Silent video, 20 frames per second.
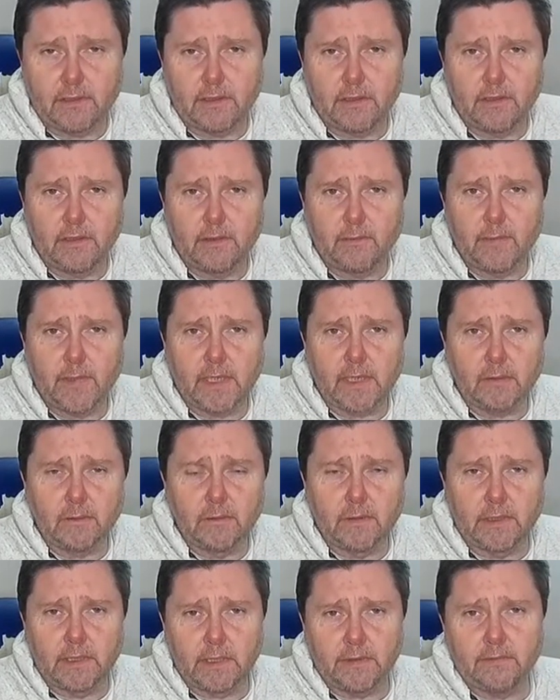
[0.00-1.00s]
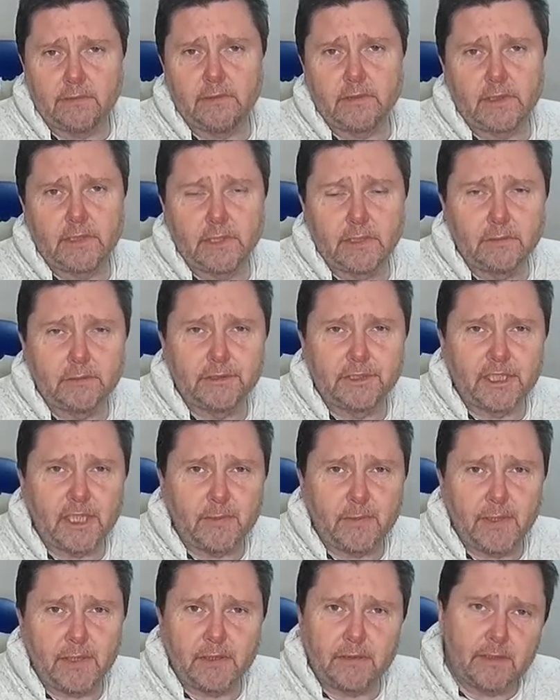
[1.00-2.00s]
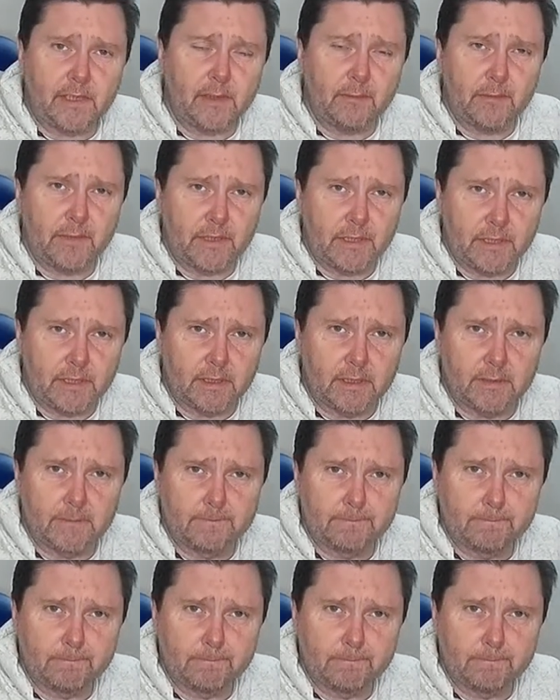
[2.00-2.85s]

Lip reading: could make all the difference to your GPU temperatures.